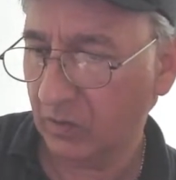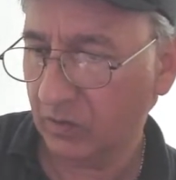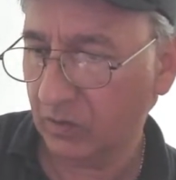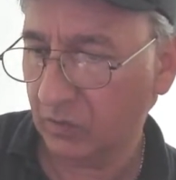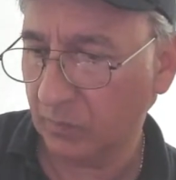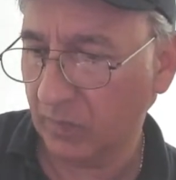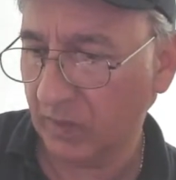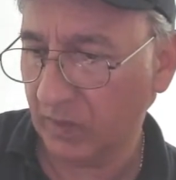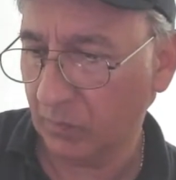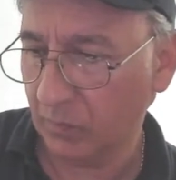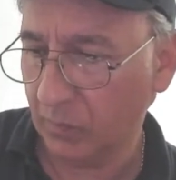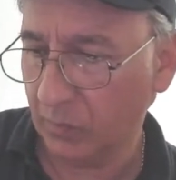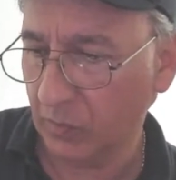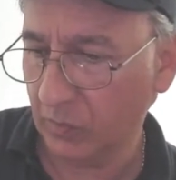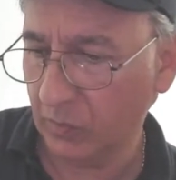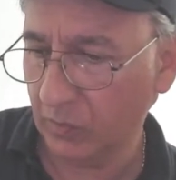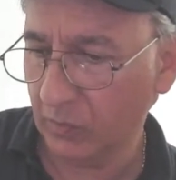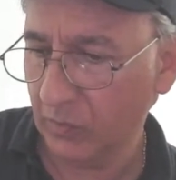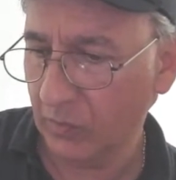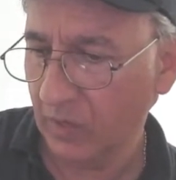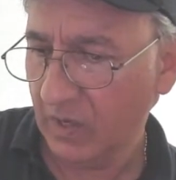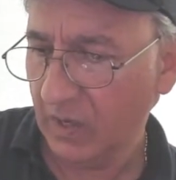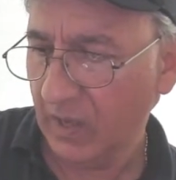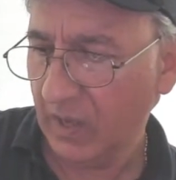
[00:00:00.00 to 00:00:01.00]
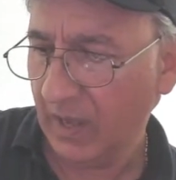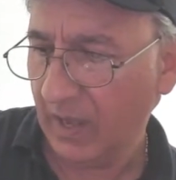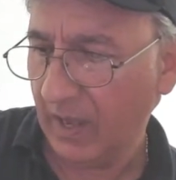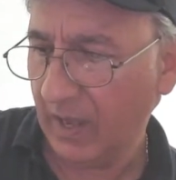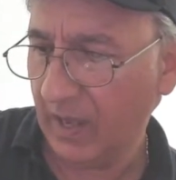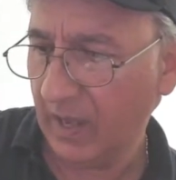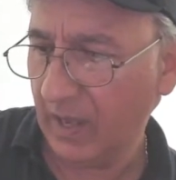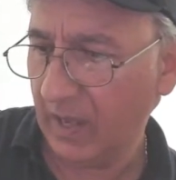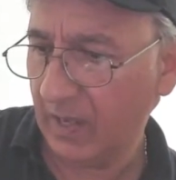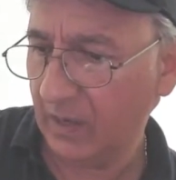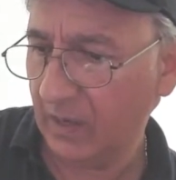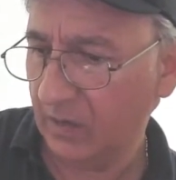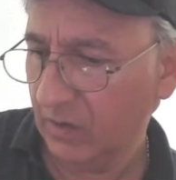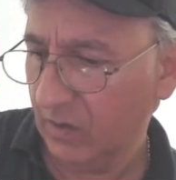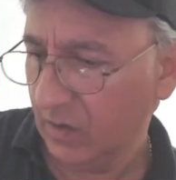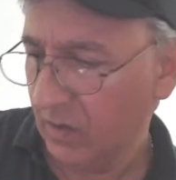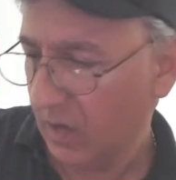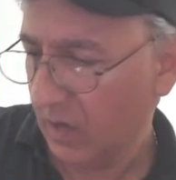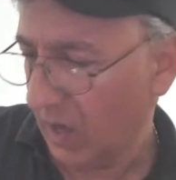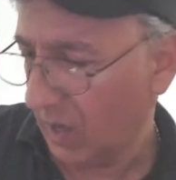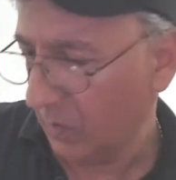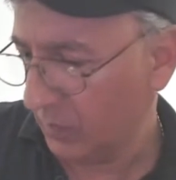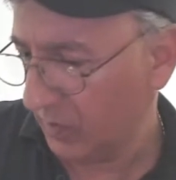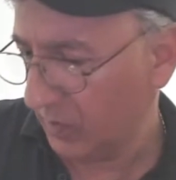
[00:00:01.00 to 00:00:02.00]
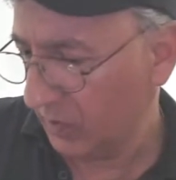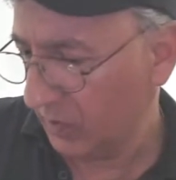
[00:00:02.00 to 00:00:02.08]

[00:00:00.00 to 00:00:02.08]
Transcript: to my computer and I'm going to